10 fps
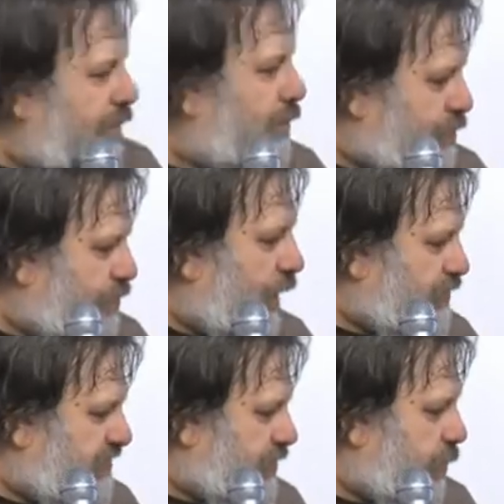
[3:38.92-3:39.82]
you know,
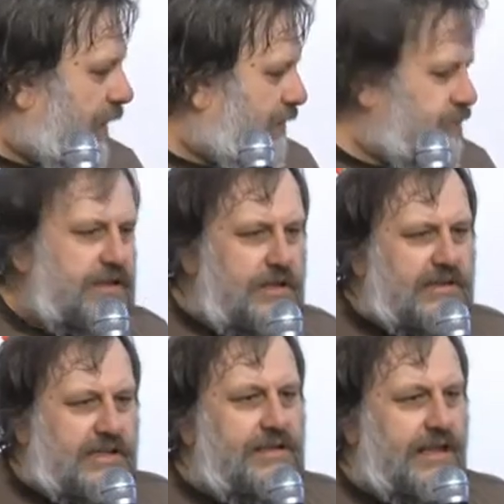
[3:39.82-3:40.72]
2012, will you
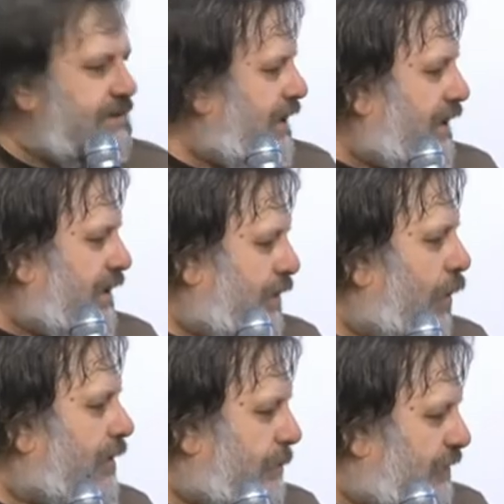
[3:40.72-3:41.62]
see that
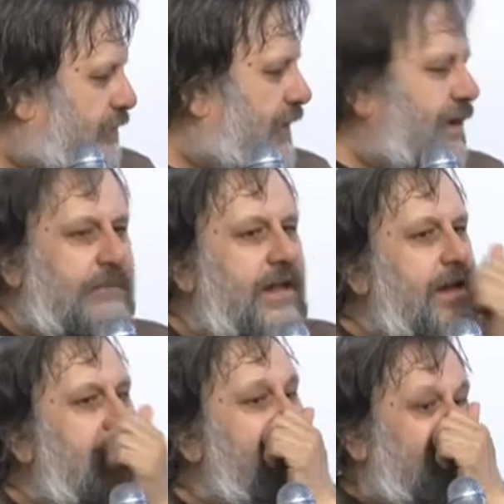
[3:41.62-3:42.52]
horrible film?
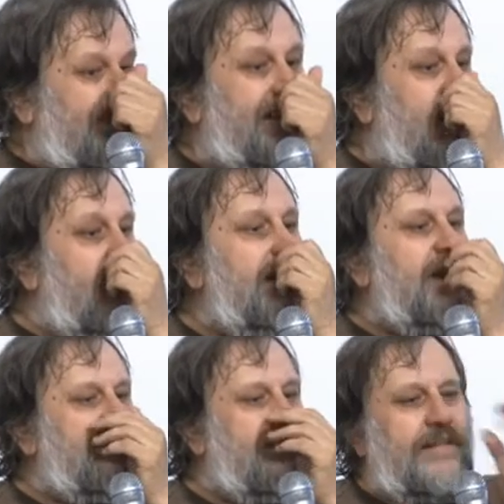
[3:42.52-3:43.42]
The only
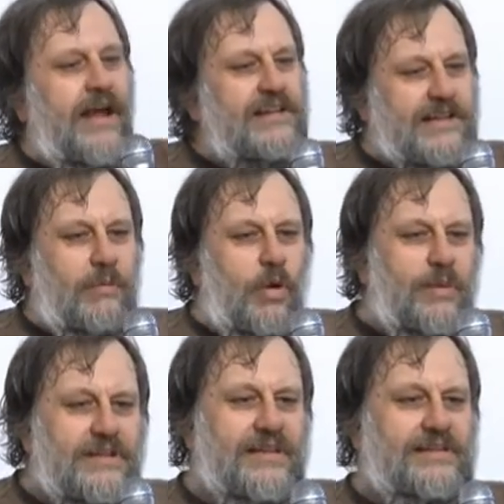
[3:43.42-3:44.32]
nice
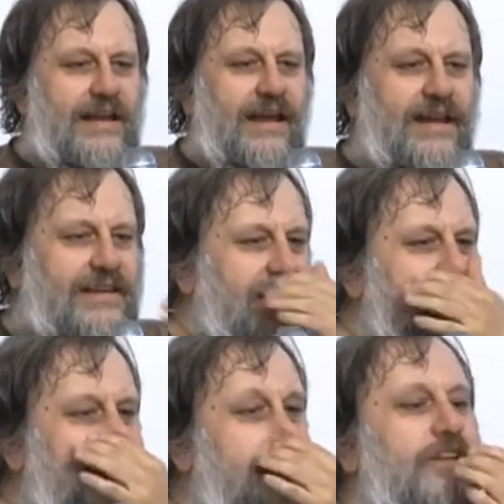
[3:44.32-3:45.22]
moment that I liked
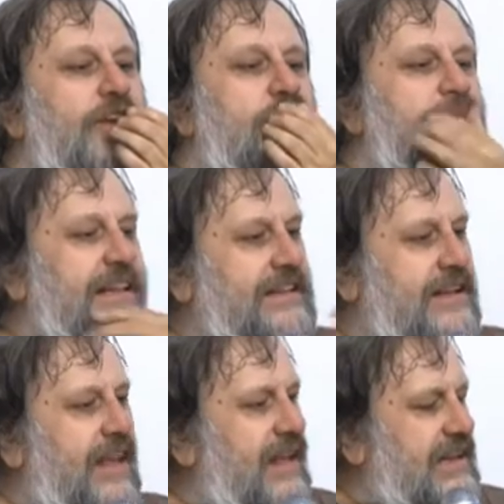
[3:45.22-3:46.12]
in the film is that
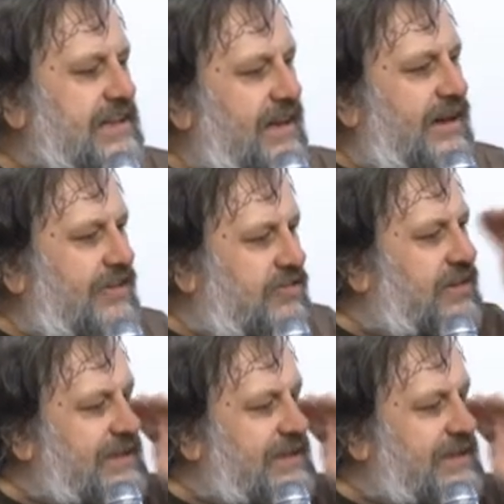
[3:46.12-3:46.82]
strange